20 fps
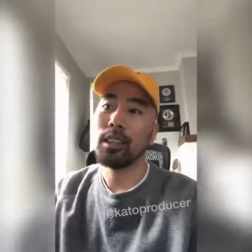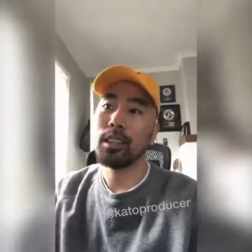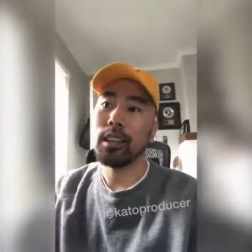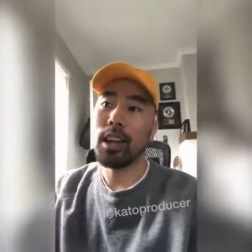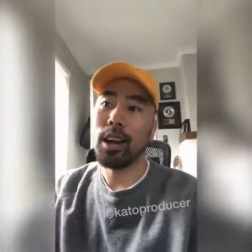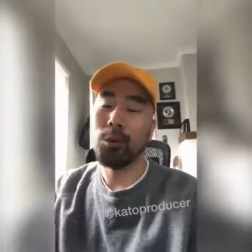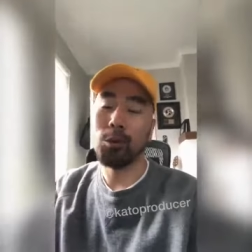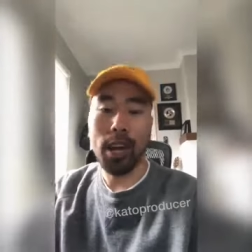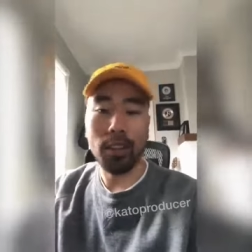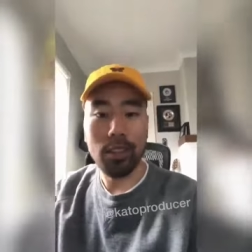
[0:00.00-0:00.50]

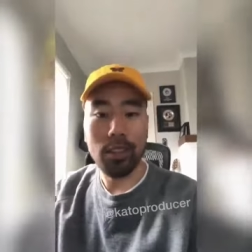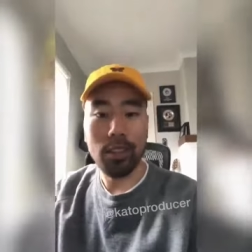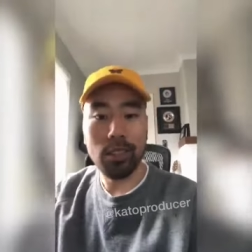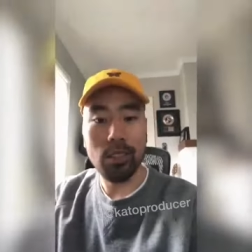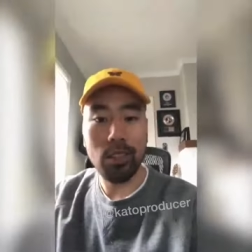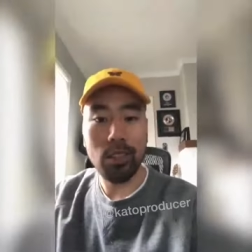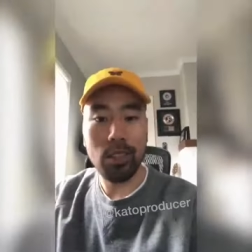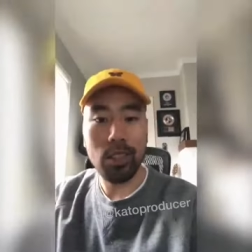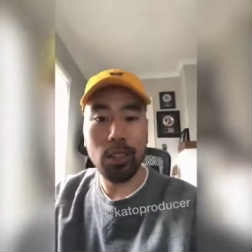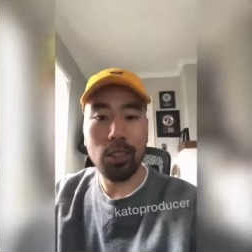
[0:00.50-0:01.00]
Now, when I
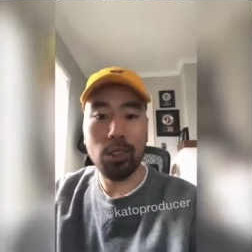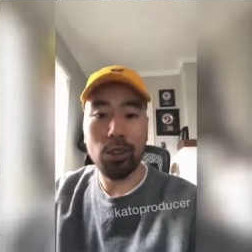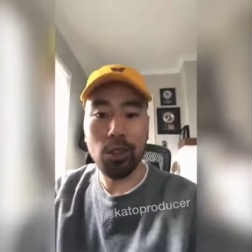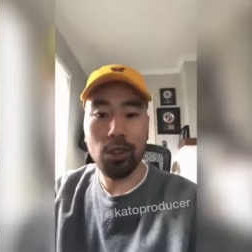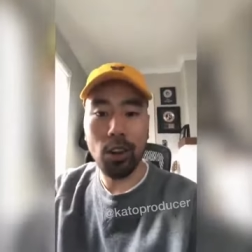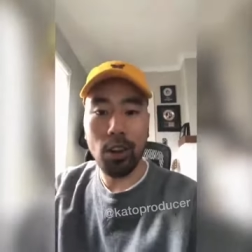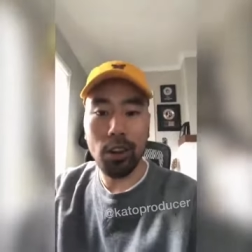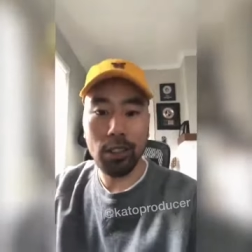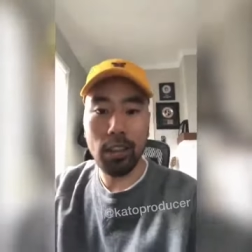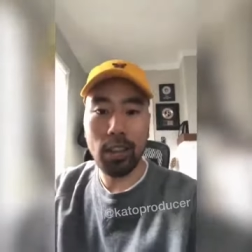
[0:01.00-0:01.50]
listened to the
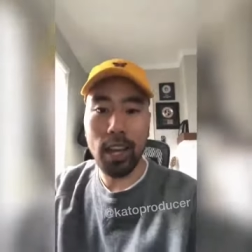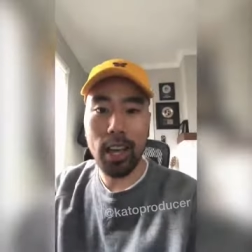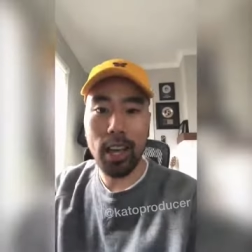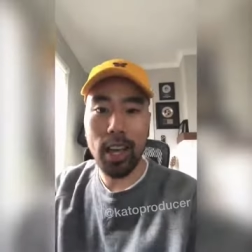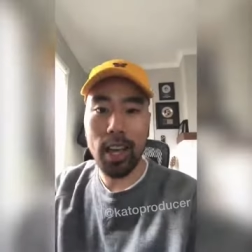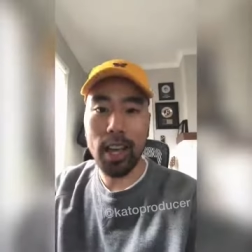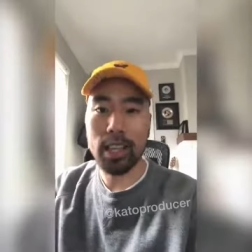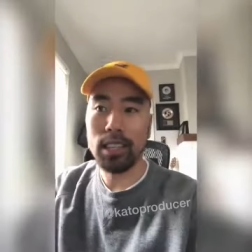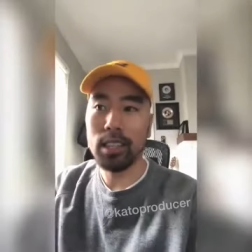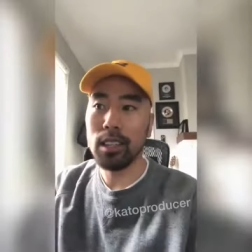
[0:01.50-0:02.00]
song
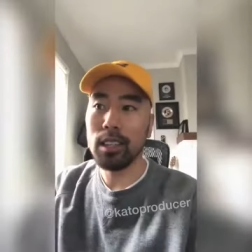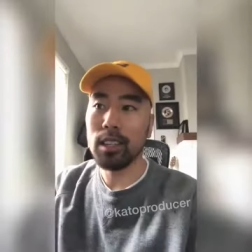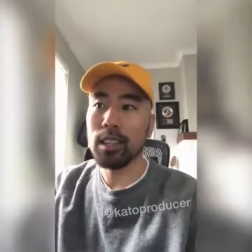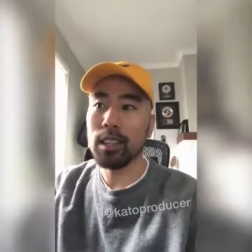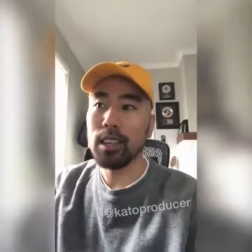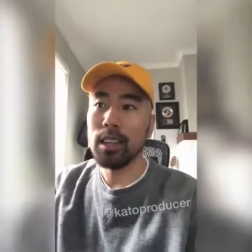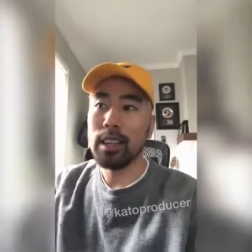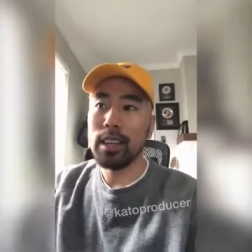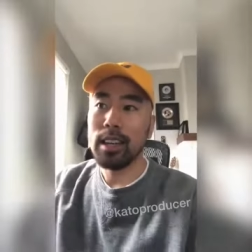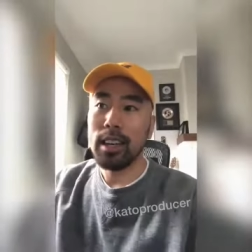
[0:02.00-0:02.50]
today,
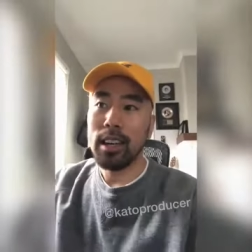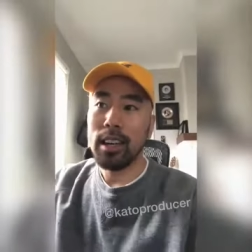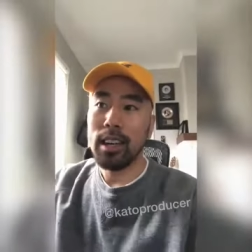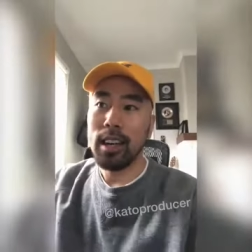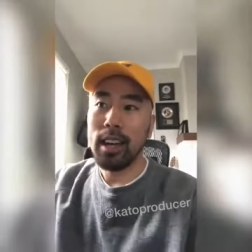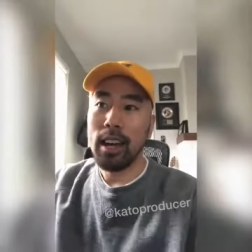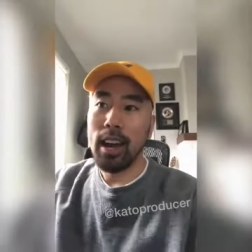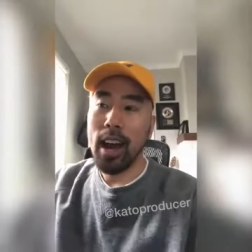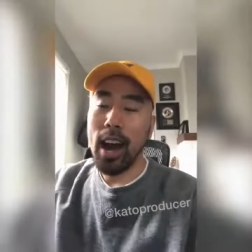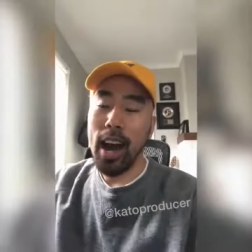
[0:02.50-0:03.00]

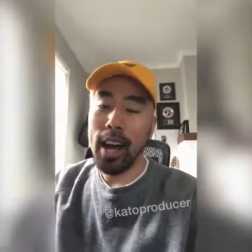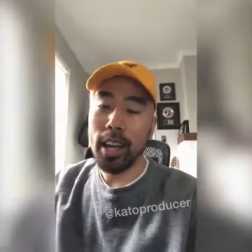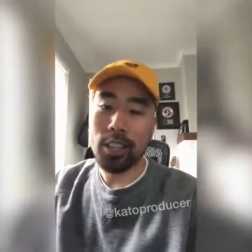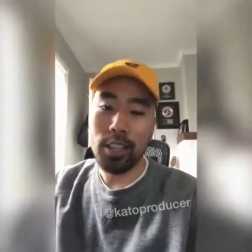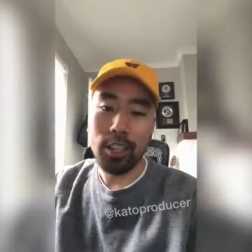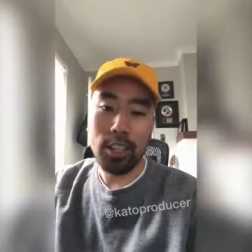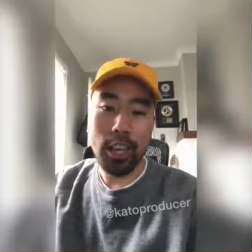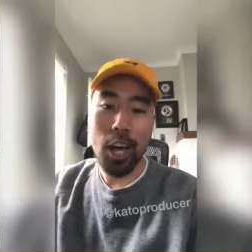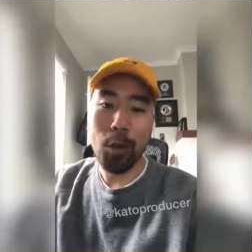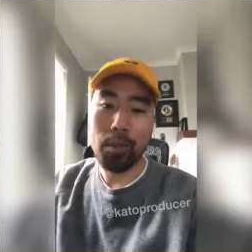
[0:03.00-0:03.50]
I
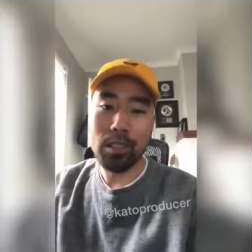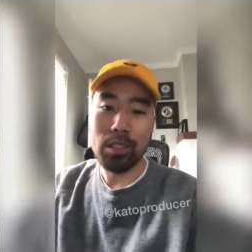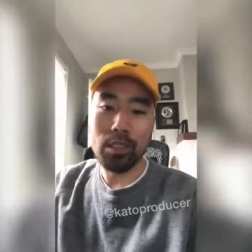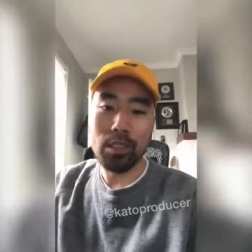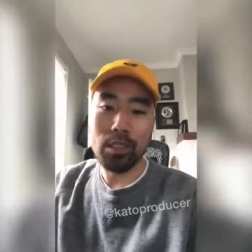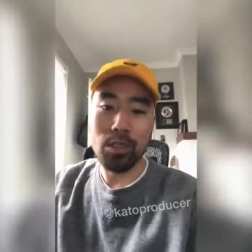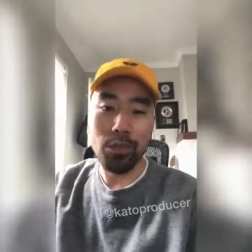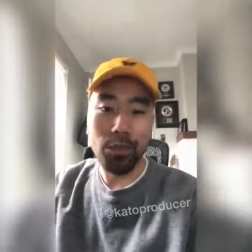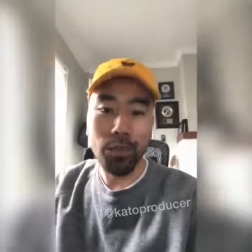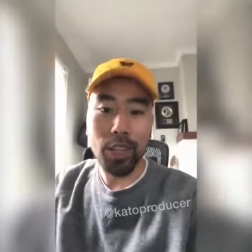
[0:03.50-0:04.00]
couldn't help but
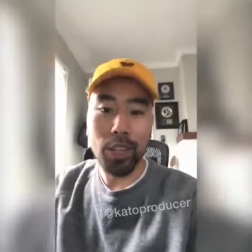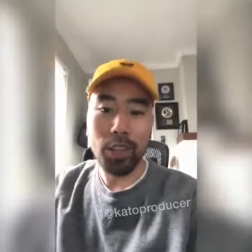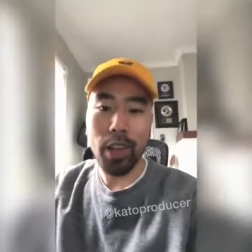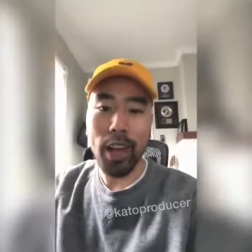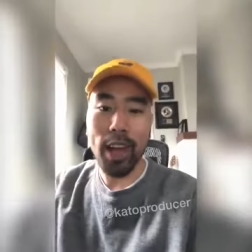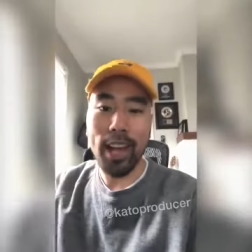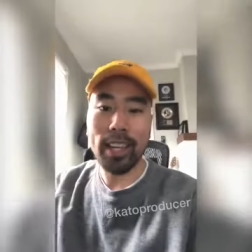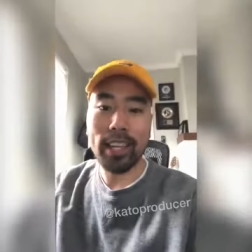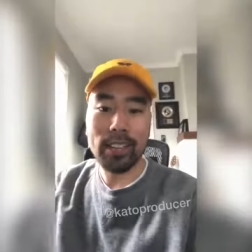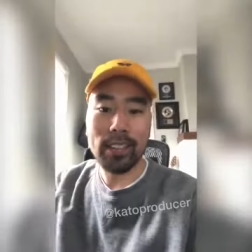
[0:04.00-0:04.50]
to feel
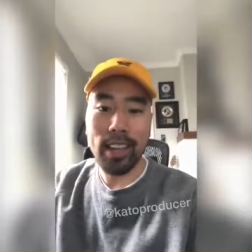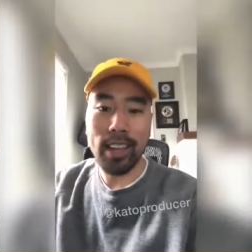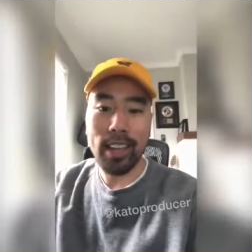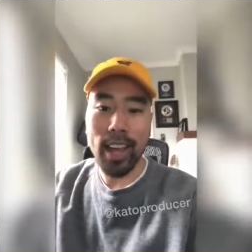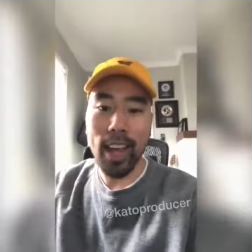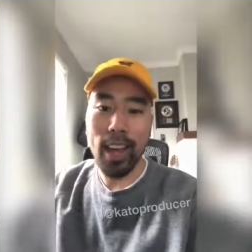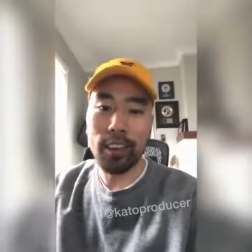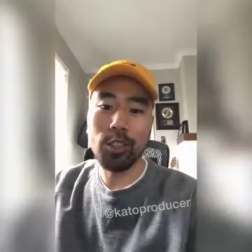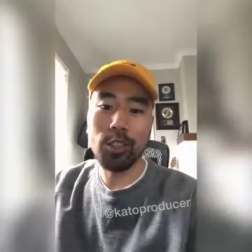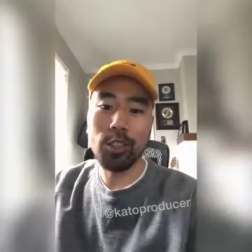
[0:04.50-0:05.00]
like it
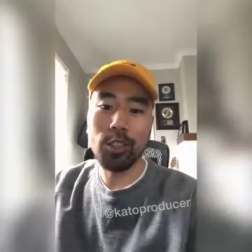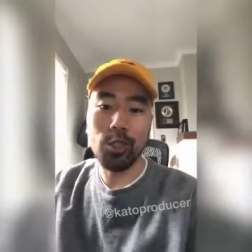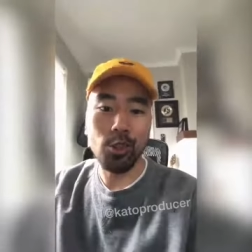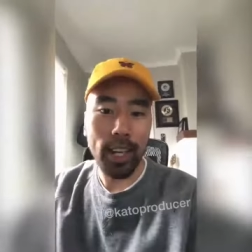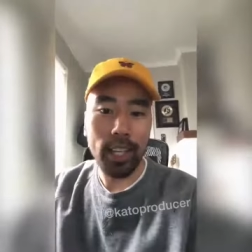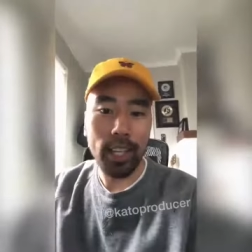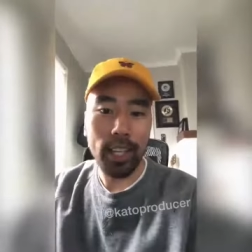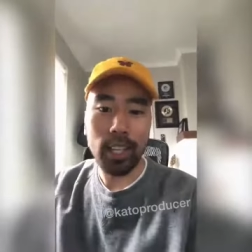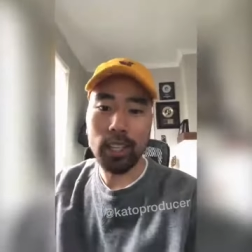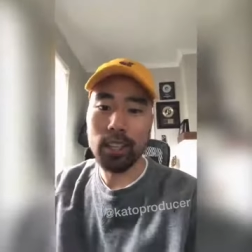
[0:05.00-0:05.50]
sounded
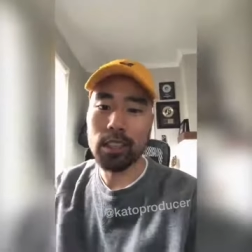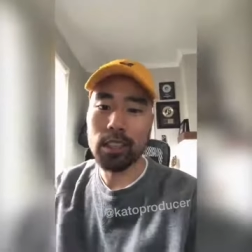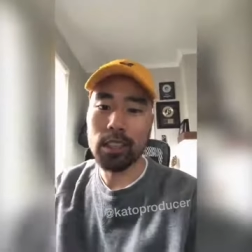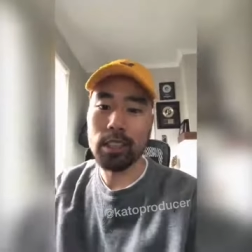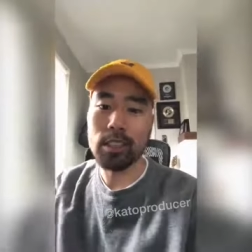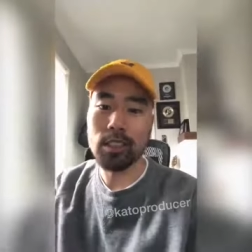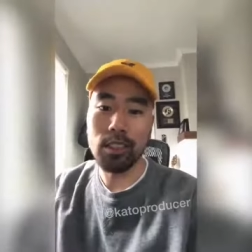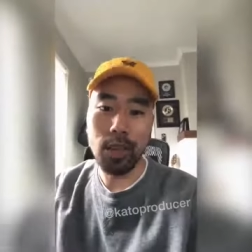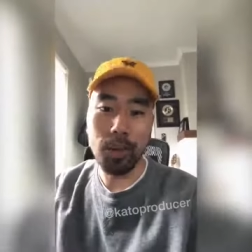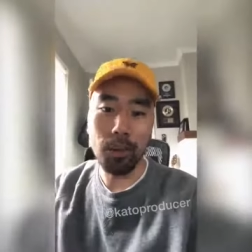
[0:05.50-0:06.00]
strikingly
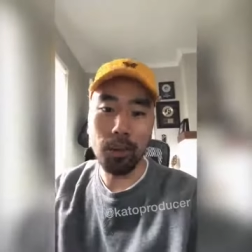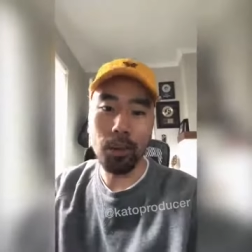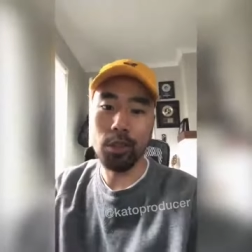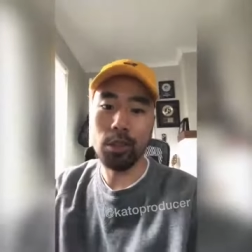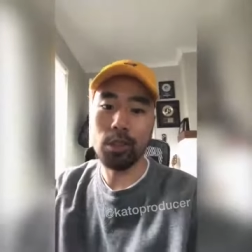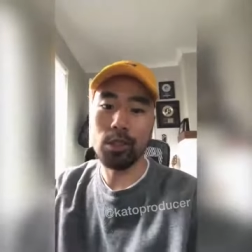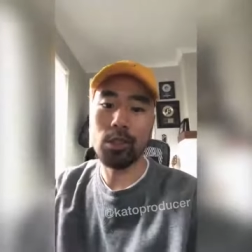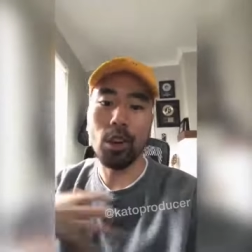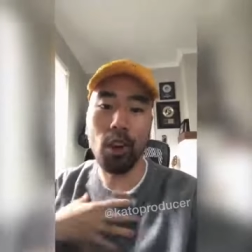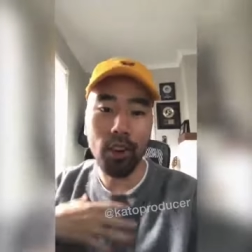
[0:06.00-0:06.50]
similar
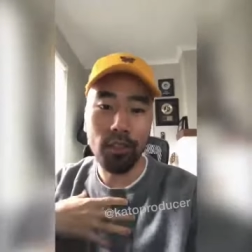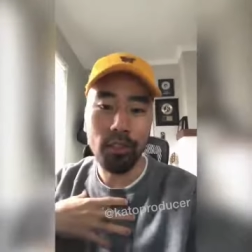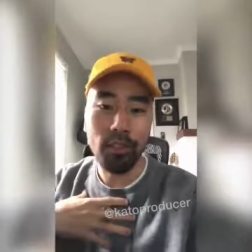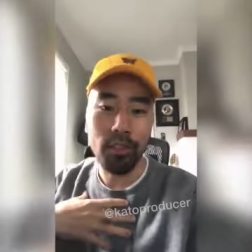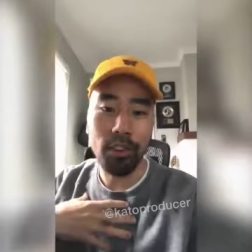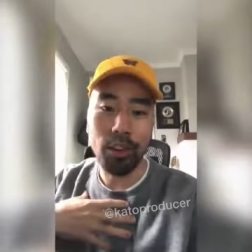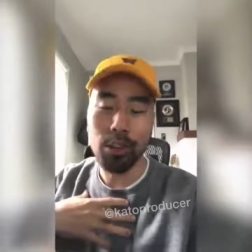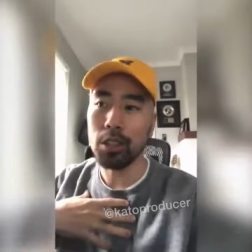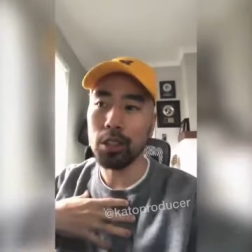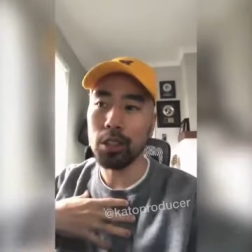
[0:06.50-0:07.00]
to our
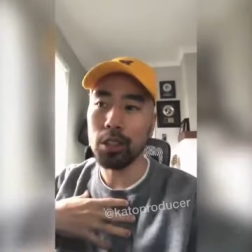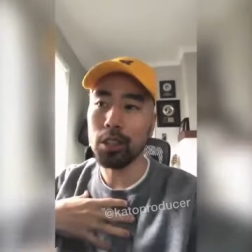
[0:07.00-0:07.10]
version.